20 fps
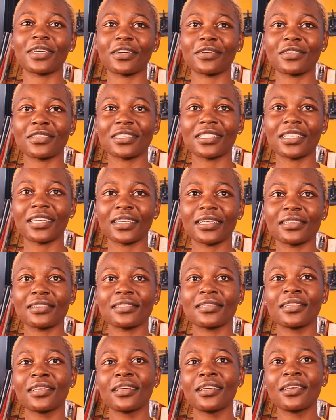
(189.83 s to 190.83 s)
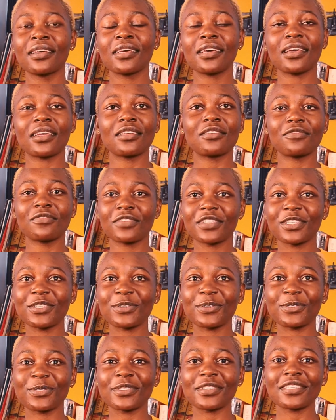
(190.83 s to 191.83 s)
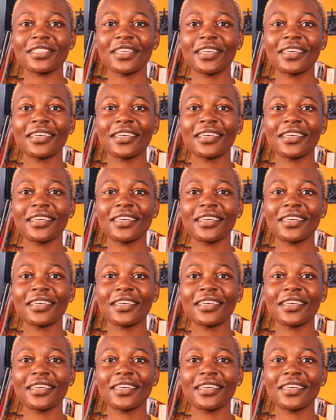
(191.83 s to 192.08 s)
our trainers and videos.